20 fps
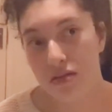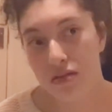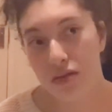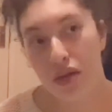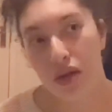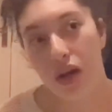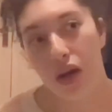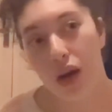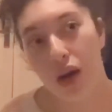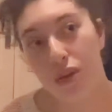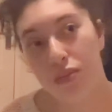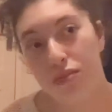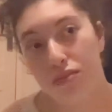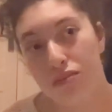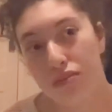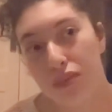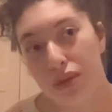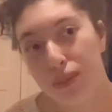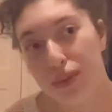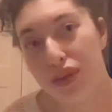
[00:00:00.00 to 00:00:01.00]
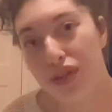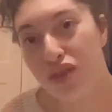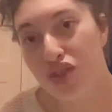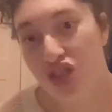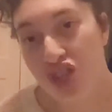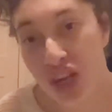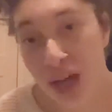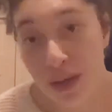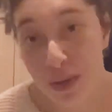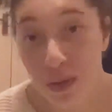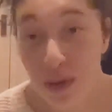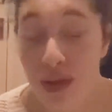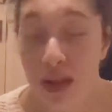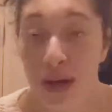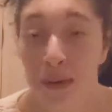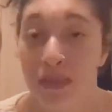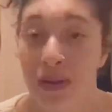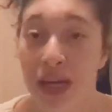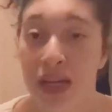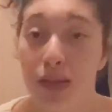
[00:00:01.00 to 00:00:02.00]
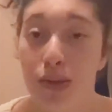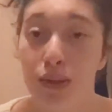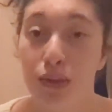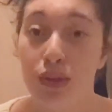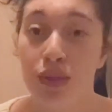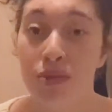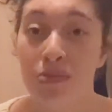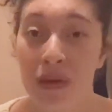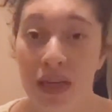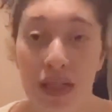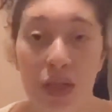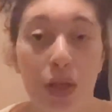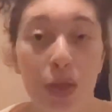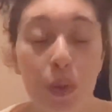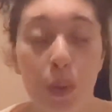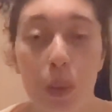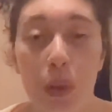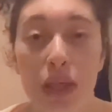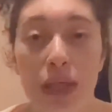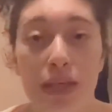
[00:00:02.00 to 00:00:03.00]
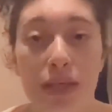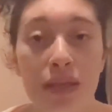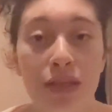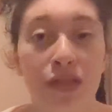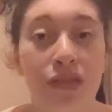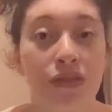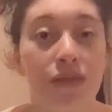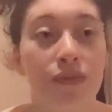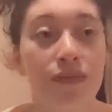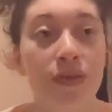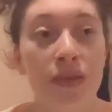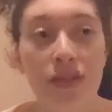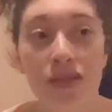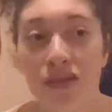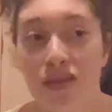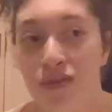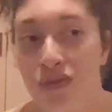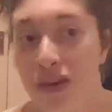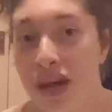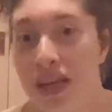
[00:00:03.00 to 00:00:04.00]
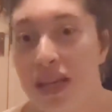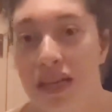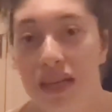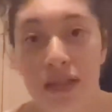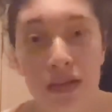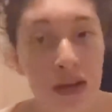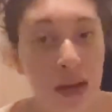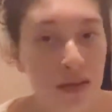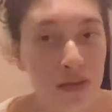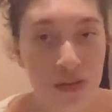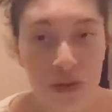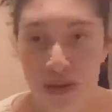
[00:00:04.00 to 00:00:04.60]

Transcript: um maybe the channel thumbnails make new ones fix the writing i don't know